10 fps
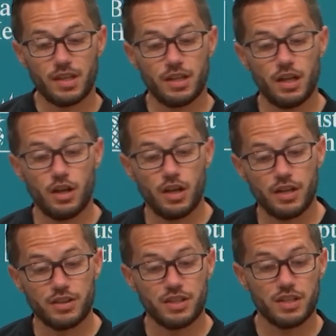No,
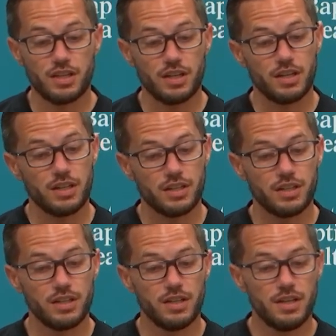I think
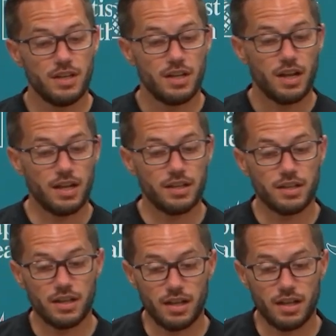I